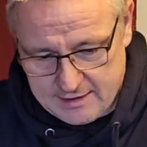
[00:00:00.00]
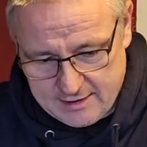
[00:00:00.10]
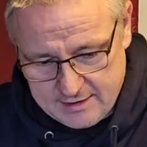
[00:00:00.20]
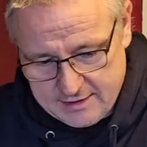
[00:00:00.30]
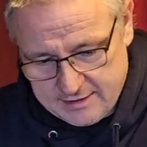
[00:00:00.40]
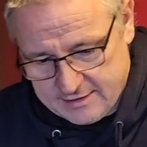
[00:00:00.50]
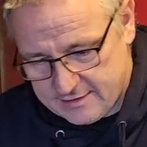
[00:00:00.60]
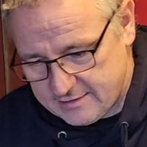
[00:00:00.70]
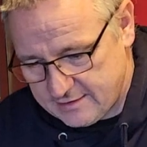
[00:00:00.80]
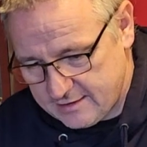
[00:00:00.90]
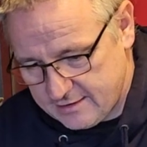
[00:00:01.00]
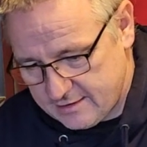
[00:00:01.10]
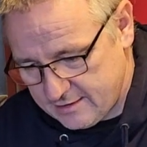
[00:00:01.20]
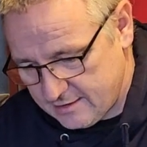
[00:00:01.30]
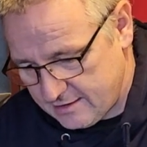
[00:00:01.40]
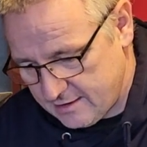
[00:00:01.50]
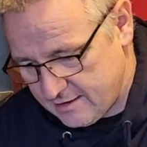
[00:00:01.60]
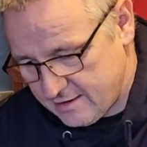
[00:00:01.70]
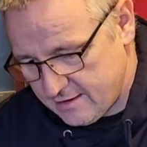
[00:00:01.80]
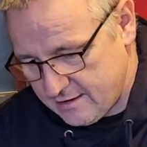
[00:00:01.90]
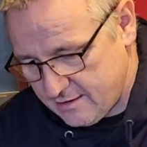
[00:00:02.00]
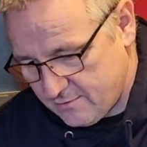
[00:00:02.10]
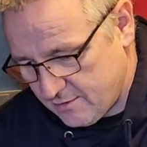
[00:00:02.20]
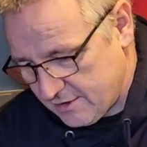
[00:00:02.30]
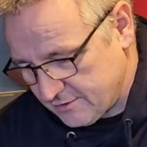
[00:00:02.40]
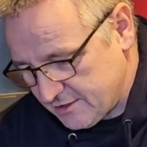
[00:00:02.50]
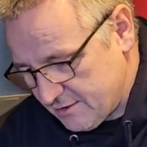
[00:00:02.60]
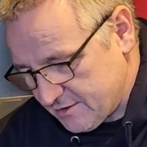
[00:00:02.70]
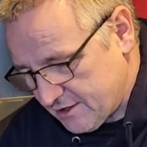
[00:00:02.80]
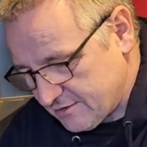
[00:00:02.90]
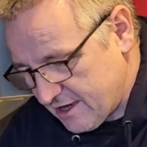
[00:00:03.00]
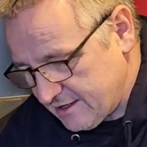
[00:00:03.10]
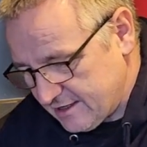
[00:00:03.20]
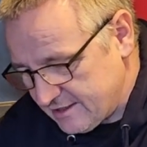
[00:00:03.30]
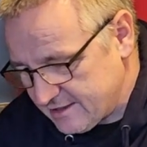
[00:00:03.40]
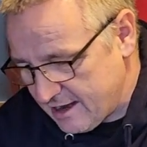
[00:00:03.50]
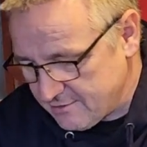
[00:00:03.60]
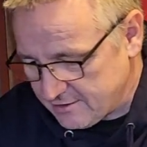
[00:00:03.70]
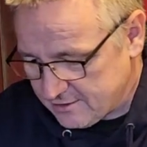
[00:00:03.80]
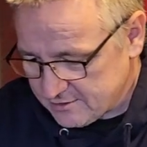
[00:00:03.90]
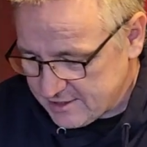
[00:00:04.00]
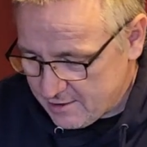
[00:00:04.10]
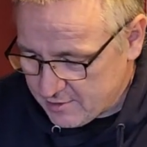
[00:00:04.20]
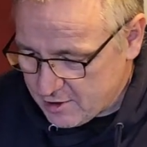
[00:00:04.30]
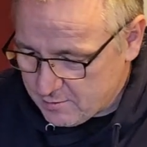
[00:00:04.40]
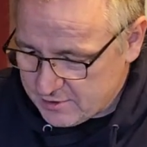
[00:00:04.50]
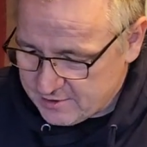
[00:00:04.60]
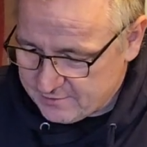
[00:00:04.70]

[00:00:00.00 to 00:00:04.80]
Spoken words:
And what I'll do is I'll take these down and I'll set up a couple